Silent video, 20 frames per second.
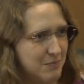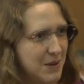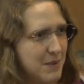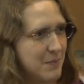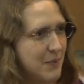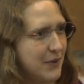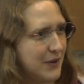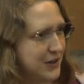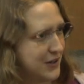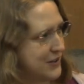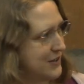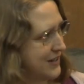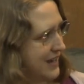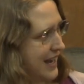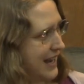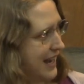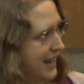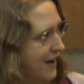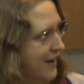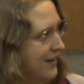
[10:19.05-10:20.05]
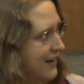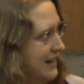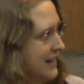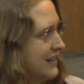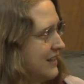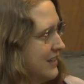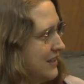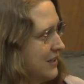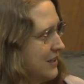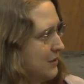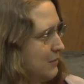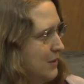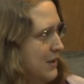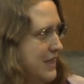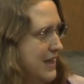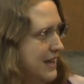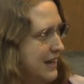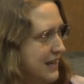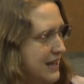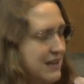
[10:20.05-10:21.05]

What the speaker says: People are creating art with it.